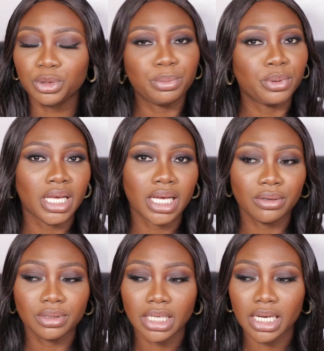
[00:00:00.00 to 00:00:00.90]
most people
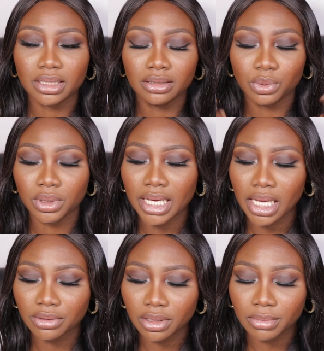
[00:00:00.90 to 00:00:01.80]
encounter, and this is one I
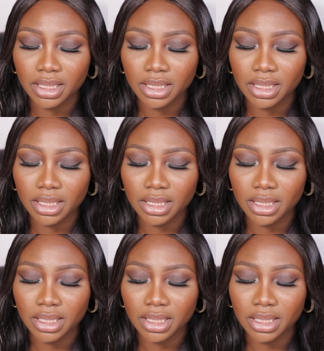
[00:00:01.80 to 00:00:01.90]
encountered